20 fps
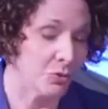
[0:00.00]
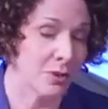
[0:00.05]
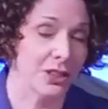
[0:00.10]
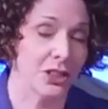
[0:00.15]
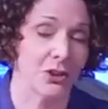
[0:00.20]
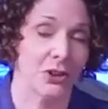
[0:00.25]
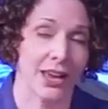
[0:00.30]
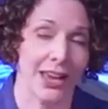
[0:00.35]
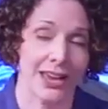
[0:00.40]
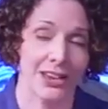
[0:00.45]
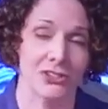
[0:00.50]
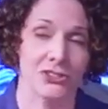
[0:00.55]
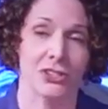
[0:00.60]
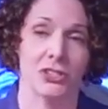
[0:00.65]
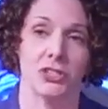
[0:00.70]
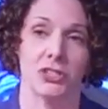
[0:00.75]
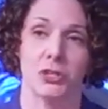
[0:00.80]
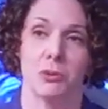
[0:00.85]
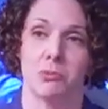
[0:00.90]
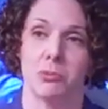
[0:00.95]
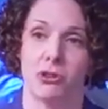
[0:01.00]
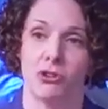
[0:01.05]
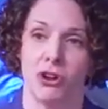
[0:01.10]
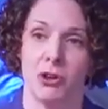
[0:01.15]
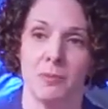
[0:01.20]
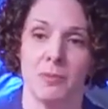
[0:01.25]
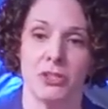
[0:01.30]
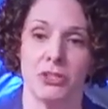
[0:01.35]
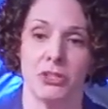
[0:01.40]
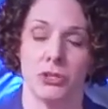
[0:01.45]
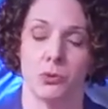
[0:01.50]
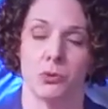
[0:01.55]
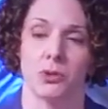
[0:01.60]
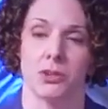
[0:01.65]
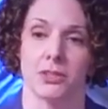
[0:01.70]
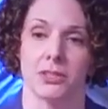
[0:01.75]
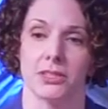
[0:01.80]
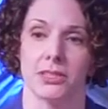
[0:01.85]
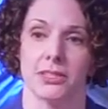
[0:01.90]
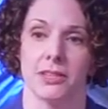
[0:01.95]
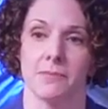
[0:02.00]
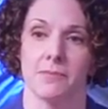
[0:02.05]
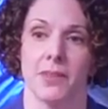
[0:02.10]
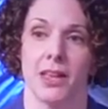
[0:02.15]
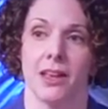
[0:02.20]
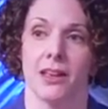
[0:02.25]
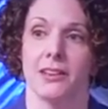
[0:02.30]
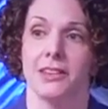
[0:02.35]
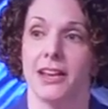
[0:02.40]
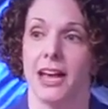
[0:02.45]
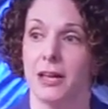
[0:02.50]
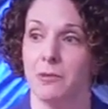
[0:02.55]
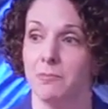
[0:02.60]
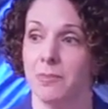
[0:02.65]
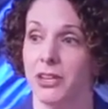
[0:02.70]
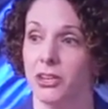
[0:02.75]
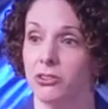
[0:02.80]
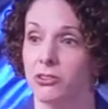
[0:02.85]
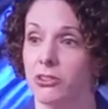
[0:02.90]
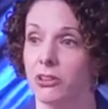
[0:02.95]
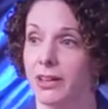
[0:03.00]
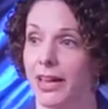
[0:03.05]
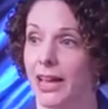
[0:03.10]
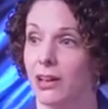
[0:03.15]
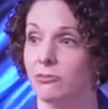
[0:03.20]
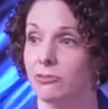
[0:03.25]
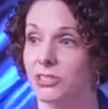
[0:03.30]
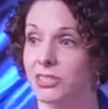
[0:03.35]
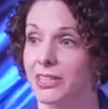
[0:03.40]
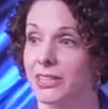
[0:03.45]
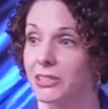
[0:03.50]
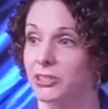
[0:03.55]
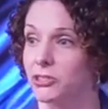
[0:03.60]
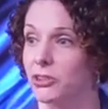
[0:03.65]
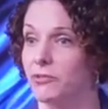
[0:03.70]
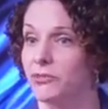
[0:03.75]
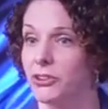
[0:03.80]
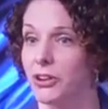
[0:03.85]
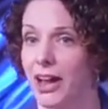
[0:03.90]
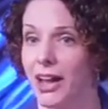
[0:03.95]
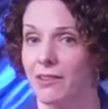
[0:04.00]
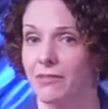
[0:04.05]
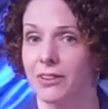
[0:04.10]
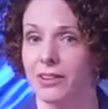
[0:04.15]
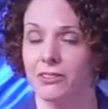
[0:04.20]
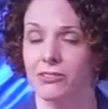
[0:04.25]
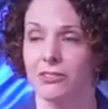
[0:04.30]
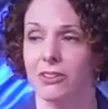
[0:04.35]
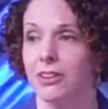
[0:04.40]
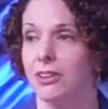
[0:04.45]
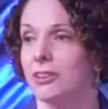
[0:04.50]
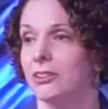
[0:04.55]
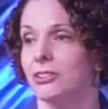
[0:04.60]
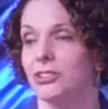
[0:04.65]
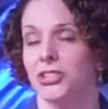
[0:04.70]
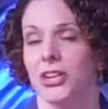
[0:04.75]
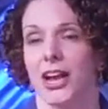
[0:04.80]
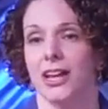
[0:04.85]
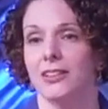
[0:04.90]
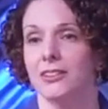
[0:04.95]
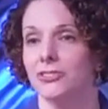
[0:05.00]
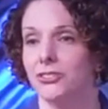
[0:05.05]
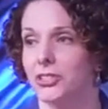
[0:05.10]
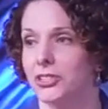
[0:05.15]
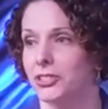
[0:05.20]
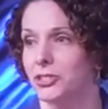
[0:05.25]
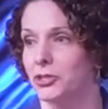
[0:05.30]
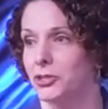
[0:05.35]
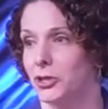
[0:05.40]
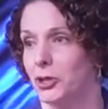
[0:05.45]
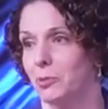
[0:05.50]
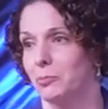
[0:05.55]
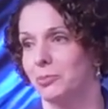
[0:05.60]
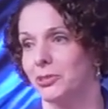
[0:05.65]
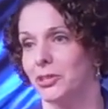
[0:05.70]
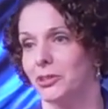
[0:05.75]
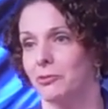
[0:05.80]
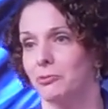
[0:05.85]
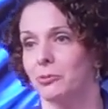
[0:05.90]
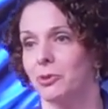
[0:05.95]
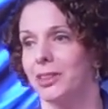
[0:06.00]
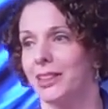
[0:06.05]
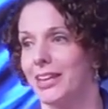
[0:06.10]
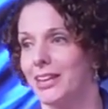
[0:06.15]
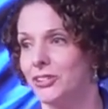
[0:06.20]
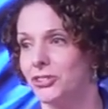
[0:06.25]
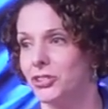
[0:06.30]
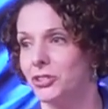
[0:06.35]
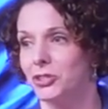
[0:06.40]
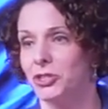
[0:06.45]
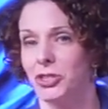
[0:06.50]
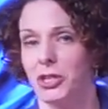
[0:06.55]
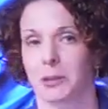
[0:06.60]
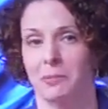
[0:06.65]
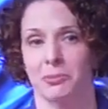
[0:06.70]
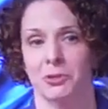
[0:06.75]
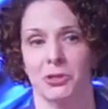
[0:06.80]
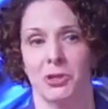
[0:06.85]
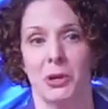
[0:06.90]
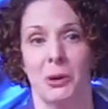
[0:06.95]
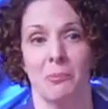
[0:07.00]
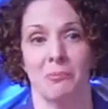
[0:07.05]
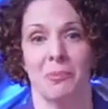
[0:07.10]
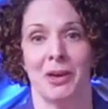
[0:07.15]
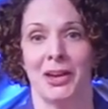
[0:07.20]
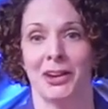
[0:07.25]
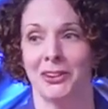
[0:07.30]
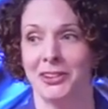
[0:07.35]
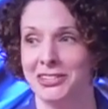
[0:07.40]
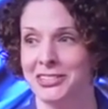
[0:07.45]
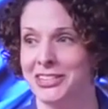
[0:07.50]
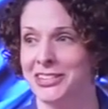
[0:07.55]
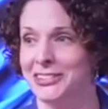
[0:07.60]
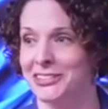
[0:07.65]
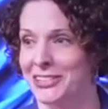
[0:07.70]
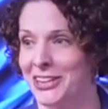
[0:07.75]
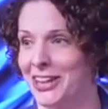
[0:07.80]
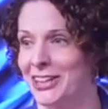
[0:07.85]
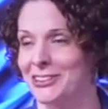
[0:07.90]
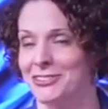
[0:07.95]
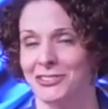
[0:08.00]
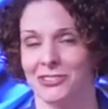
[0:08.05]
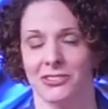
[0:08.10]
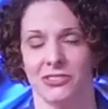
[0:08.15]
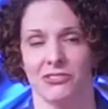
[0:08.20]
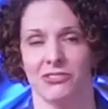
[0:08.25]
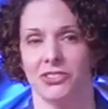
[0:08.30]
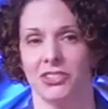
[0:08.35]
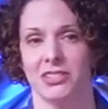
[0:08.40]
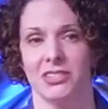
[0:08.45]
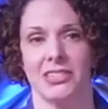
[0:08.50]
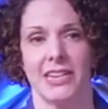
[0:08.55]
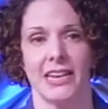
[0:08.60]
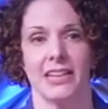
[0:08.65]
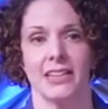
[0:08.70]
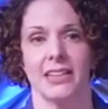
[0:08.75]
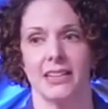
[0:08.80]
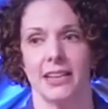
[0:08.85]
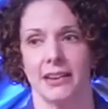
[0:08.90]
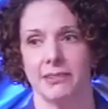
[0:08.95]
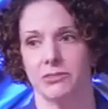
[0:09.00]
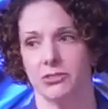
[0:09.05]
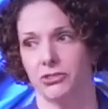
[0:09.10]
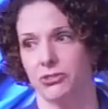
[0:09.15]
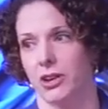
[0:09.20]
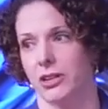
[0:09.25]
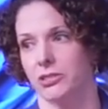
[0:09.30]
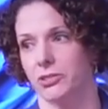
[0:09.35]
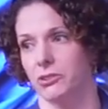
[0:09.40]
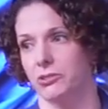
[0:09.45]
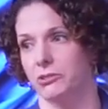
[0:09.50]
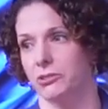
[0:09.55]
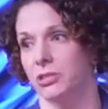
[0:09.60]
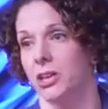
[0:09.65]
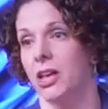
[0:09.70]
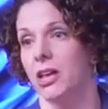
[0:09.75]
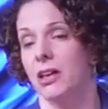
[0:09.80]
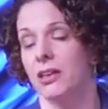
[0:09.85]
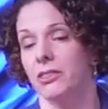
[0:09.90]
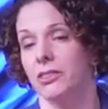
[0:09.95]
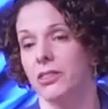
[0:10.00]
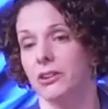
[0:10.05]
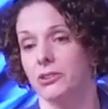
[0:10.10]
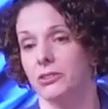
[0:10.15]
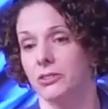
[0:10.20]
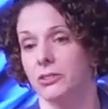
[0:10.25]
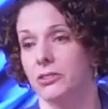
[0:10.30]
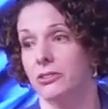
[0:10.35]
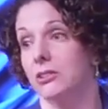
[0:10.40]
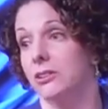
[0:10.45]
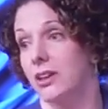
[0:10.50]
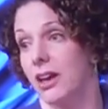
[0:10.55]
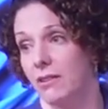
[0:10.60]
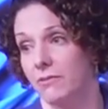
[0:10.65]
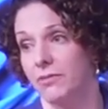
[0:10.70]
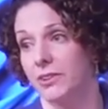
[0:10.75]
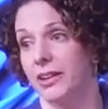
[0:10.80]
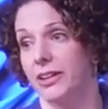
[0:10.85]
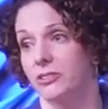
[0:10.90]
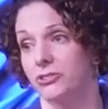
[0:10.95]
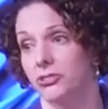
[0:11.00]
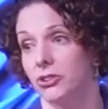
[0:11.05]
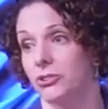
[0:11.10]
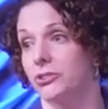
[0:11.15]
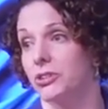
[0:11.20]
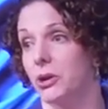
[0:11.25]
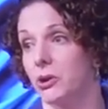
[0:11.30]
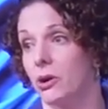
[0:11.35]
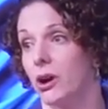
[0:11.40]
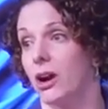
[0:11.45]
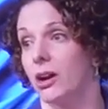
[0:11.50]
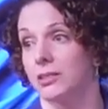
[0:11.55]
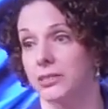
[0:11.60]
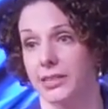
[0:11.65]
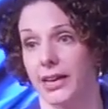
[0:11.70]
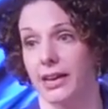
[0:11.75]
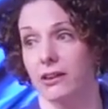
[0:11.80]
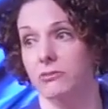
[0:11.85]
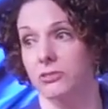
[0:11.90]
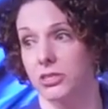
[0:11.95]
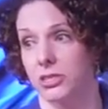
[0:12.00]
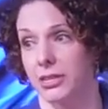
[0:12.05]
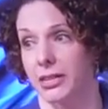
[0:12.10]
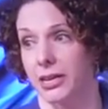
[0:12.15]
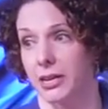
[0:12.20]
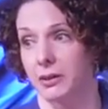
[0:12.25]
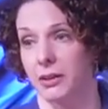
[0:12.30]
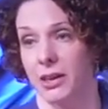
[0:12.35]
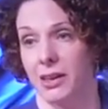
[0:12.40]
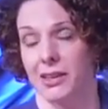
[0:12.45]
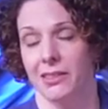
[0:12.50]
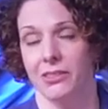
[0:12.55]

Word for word: relocation, deployment tools non-medical counseling. So if you're having challenges in terms of relationships, parenting challenges or just daily life stressors. There's confidential, no-cost counseling.